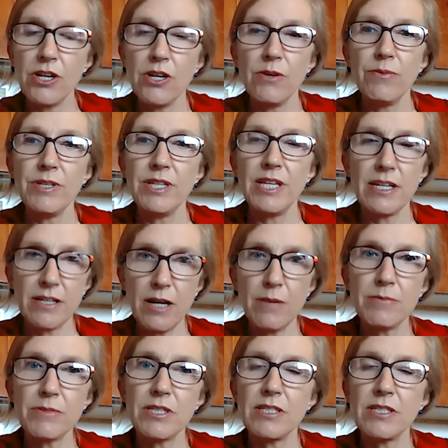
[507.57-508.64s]
when they come
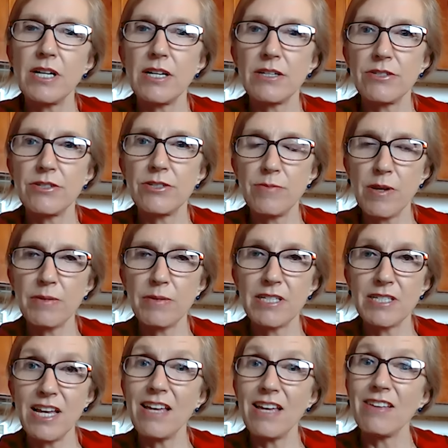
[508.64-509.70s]
to the doctor to be able to
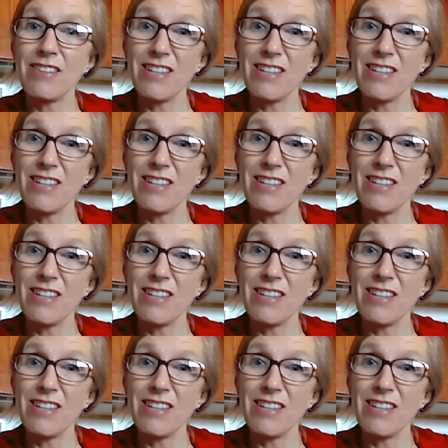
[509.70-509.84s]
say,